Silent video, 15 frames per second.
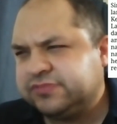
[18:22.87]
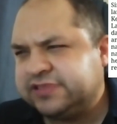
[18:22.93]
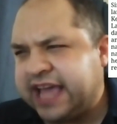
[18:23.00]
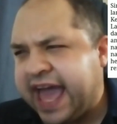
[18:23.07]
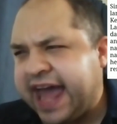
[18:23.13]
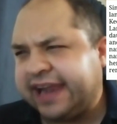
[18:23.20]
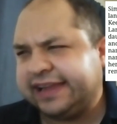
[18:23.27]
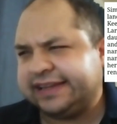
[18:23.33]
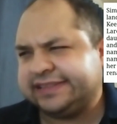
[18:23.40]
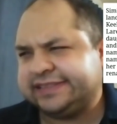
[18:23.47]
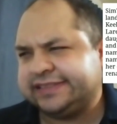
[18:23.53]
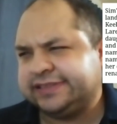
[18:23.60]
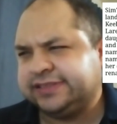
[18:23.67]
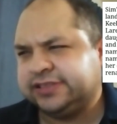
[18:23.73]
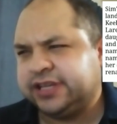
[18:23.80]
Dallas,
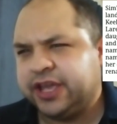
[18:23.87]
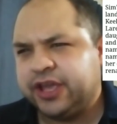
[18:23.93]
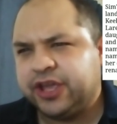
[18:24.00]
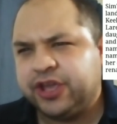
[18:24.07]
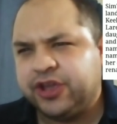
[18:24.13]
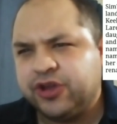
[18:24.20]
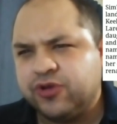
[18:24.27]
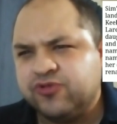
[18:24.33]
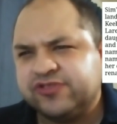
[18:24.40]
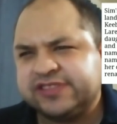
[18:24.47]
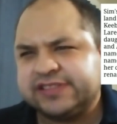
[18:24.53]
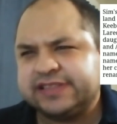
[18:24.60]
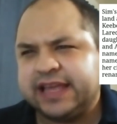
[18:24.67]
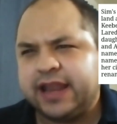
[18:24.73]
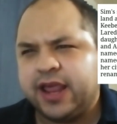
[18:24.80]

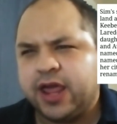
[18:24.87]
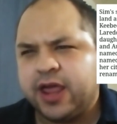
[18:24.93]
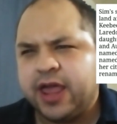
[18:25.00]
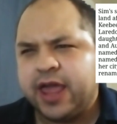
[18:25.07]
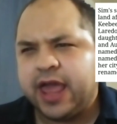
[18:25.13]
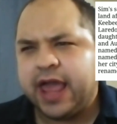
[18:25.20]
Houston,